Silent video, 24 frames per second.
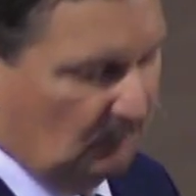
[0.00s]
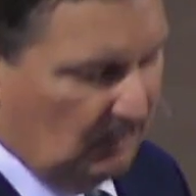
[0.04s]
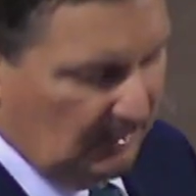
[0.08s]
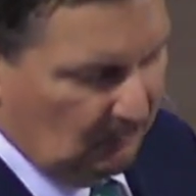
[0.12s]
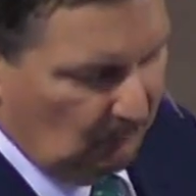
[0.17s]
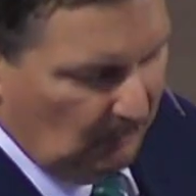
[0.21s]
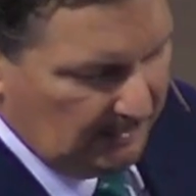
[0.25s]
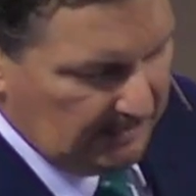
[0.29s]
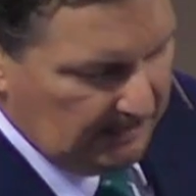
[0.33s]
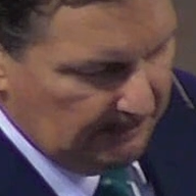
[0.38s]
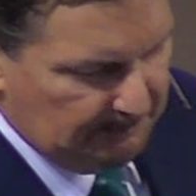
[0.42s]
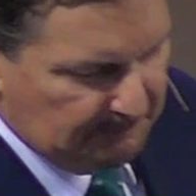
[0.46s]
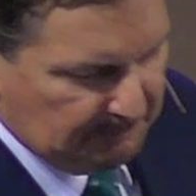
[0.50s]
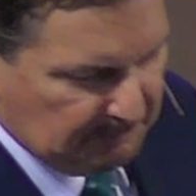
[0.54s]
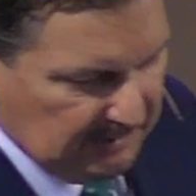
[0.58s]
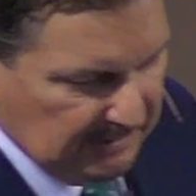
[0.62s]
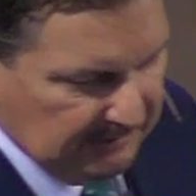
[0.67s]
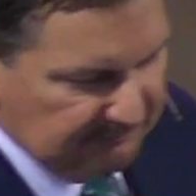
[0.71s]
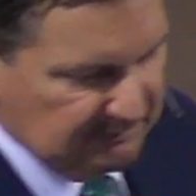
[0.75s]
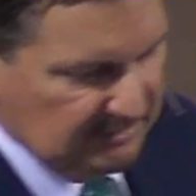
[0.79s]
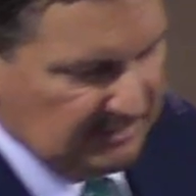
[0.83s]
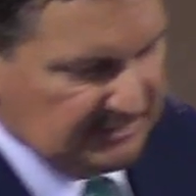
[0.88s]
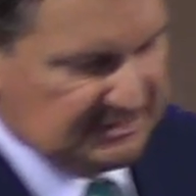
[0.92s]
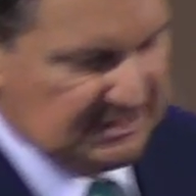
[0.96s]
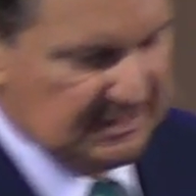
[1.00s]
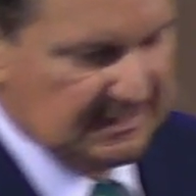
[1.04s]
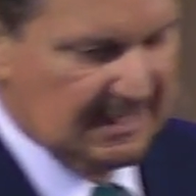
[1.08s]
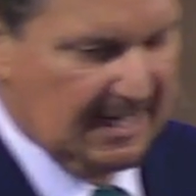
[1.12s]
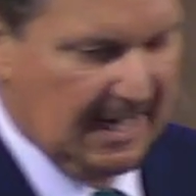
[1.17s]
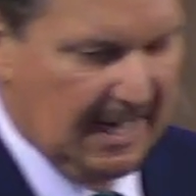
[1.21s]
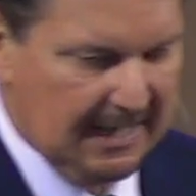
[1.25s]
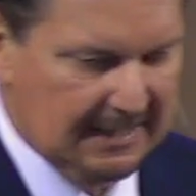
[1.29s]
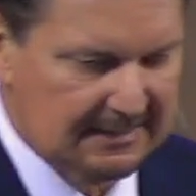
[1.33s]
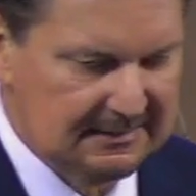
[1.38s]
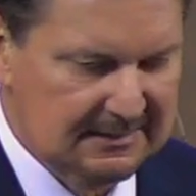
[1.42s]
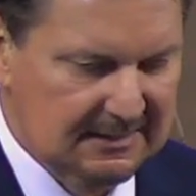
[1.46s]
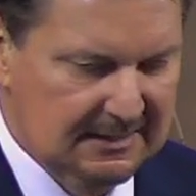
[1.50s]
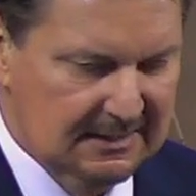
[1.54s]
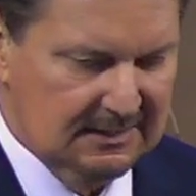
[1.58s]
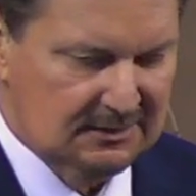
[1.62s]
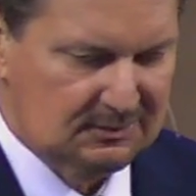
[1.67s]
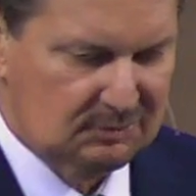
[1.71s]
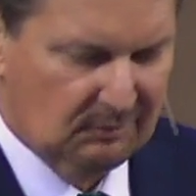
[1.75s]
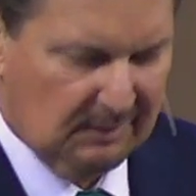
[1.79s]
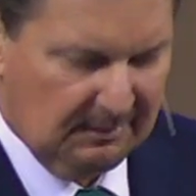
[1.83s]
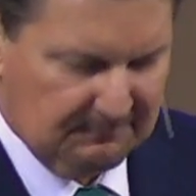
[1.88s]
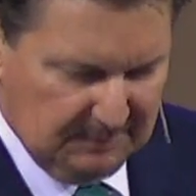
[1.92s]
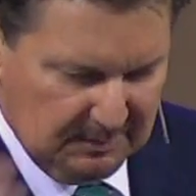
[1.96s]
What a privilege he had
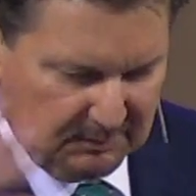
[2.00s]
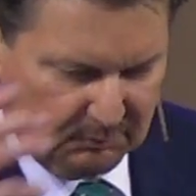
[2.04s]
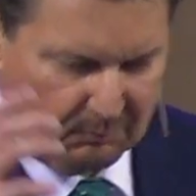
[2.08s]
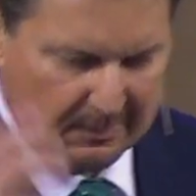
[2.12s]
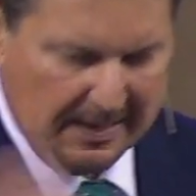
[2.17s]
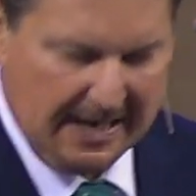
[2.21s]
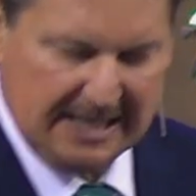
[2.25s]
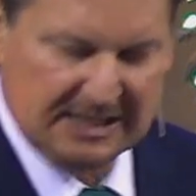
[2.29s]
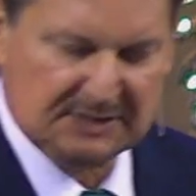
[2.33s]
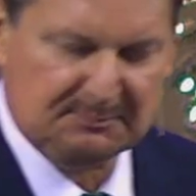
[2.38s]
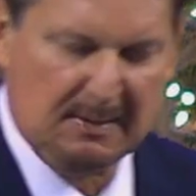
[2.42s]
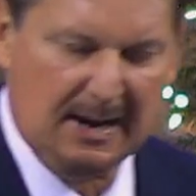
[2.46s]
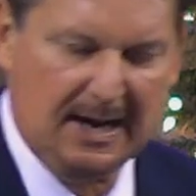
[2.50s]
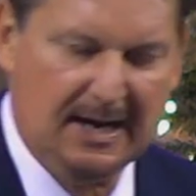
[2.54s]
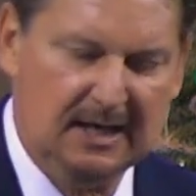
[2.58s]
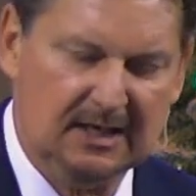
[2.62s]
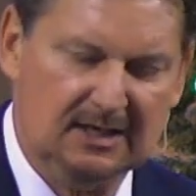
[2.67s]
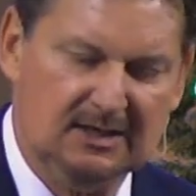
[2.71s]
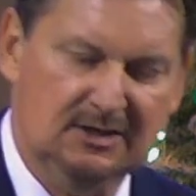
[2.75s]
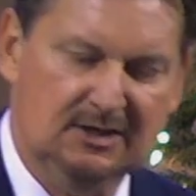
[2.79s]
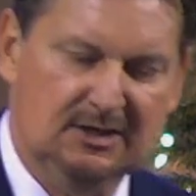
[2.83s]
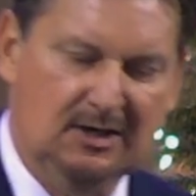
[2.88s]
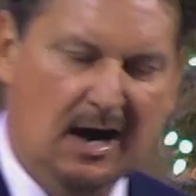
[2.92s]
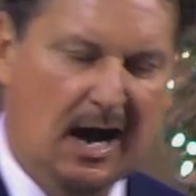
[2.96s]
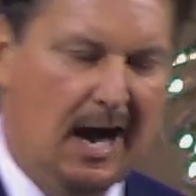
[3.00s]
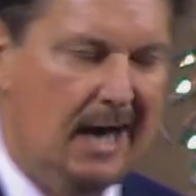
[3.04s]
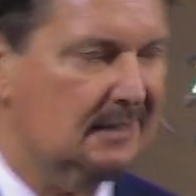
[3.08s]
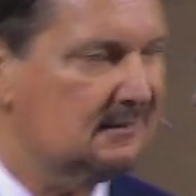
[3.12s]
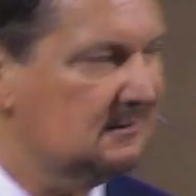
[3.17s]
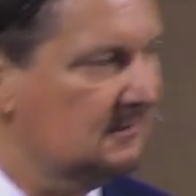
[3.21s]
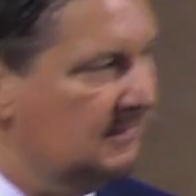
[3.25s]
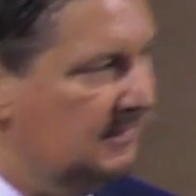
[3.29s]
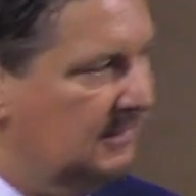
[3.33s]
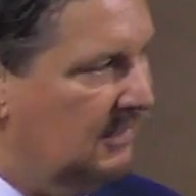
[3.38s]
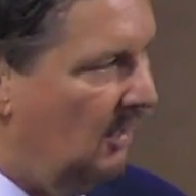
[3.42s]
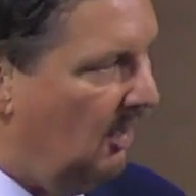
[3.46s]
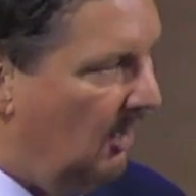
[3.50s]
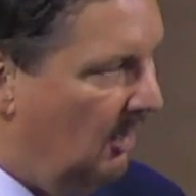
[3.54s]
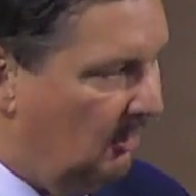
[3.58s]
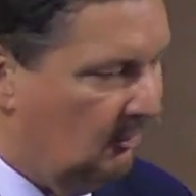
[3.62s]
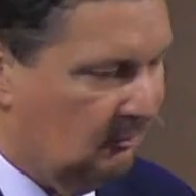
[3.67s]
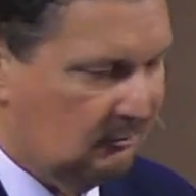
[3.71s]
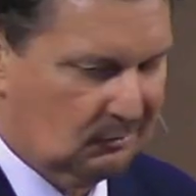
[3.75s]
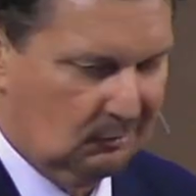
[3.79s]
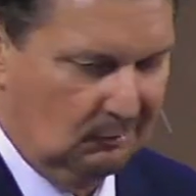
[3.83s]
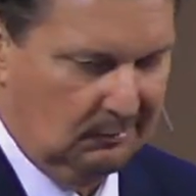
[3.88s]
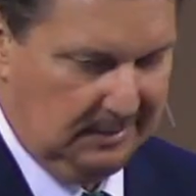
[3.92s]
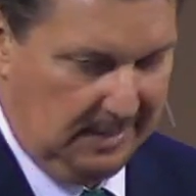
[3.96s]
to have been raised by a godly
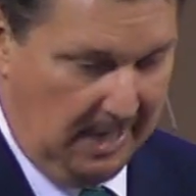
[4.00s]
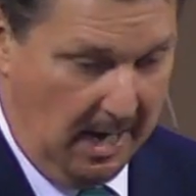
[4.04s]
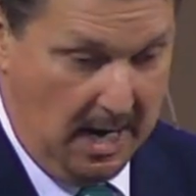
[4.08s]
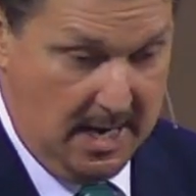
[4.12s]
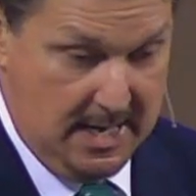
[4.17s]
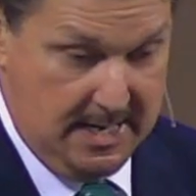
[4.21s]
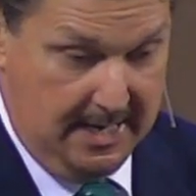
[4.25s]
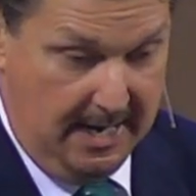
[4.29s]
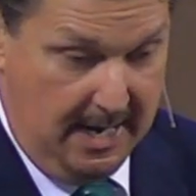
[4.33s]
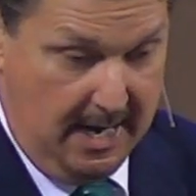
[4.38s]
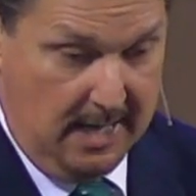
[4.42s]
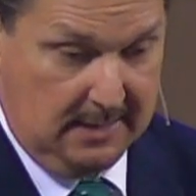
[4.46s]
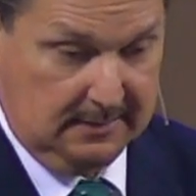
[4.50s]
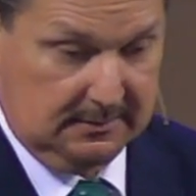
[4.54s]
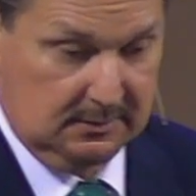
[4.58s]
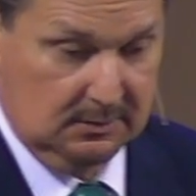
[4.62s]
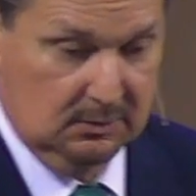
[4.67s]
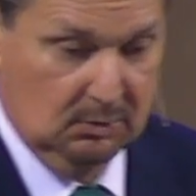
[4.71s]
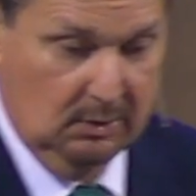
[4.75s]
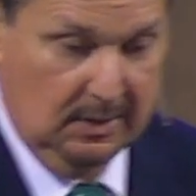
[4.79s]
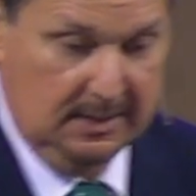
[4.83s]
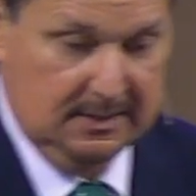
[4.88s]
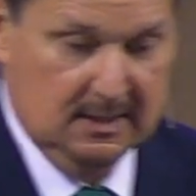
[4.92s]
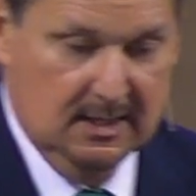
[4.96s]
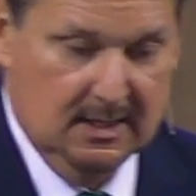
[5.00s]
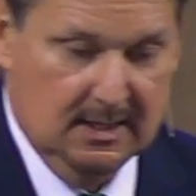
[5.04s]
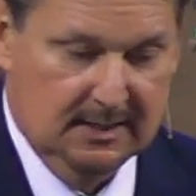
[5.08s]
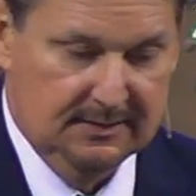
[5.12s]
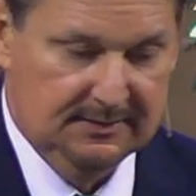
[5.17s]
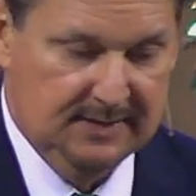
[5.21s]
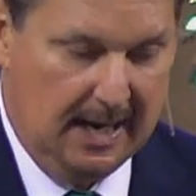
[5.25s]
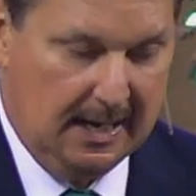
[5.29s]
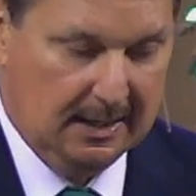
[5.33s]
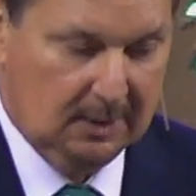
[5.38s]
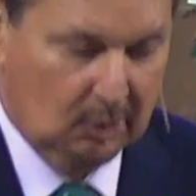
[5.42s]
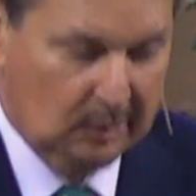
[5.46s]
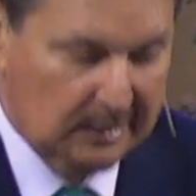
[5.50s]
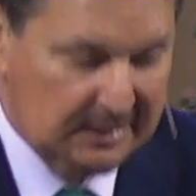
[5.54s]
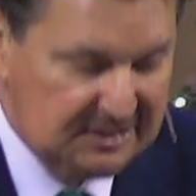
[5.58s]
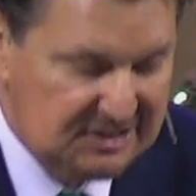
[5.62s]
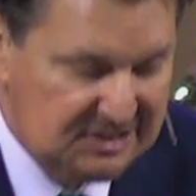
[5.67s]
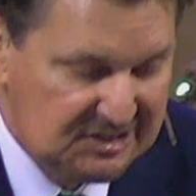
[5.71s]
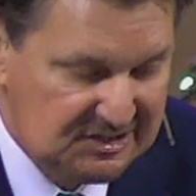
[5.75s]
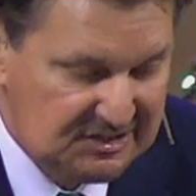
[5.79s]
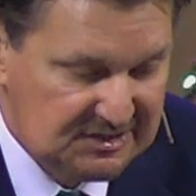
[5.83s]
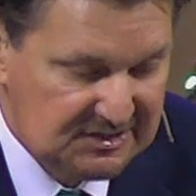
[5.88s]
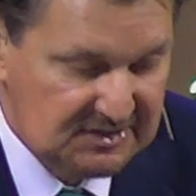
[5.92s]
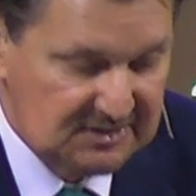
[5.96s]
uncle and aunt, and who had not
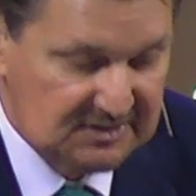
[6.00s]
only